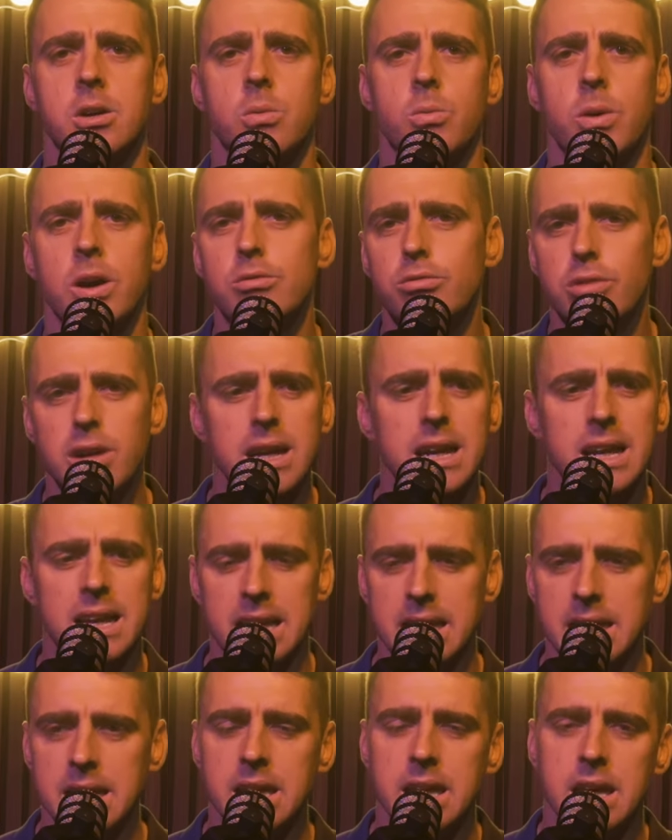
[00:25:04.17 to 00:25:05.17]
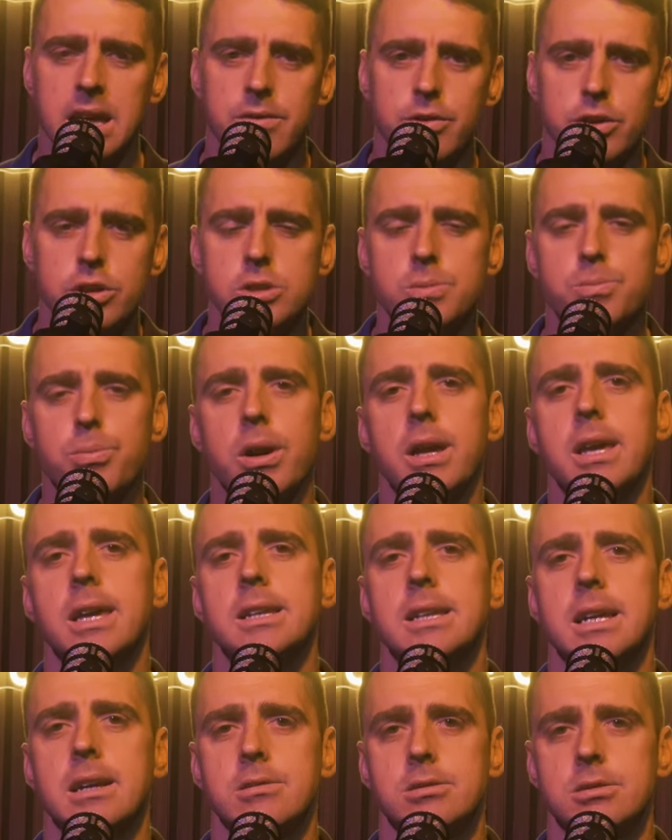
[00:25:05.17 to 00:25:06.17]
When really, if you just break
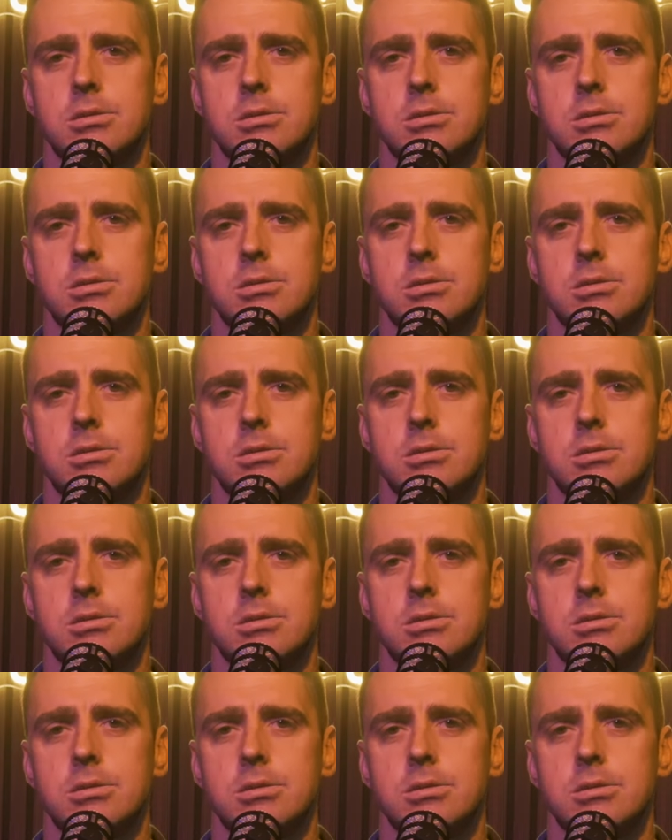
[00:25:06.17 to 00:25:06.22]
it down